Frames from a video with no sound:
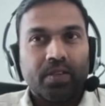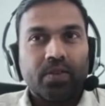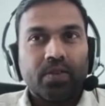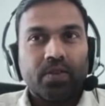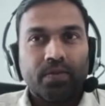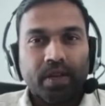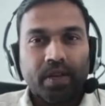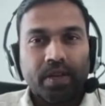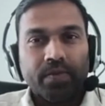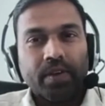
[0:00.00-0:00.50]

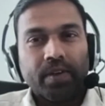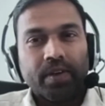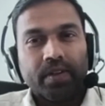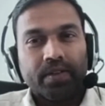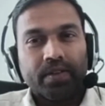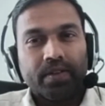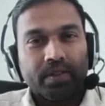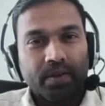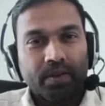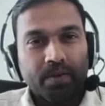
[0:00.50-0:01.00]
So, flight
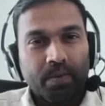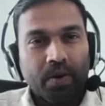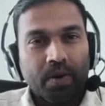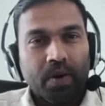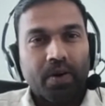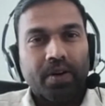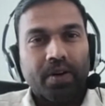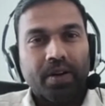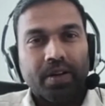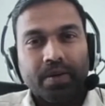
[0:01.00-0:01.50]
vehicles is a
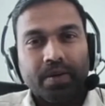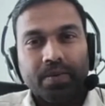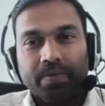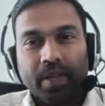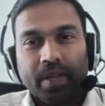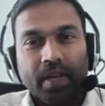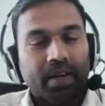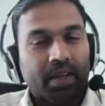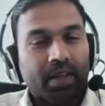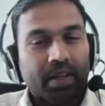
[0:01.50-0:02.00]
broad
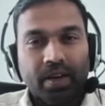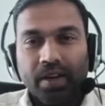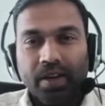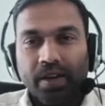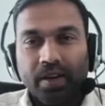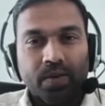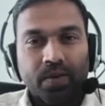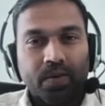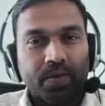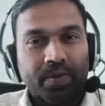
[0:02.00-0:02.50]
term that can
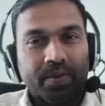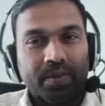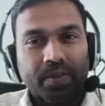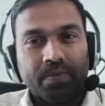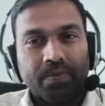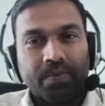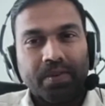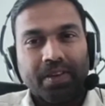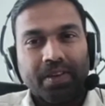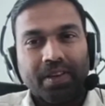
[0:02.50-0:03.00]
include
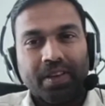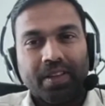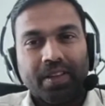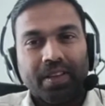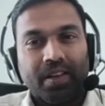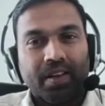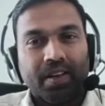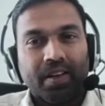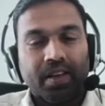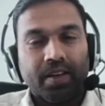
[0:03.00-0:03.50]
some
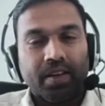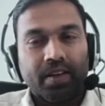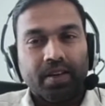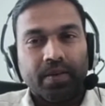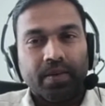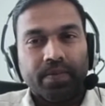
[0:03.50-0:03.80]
anything like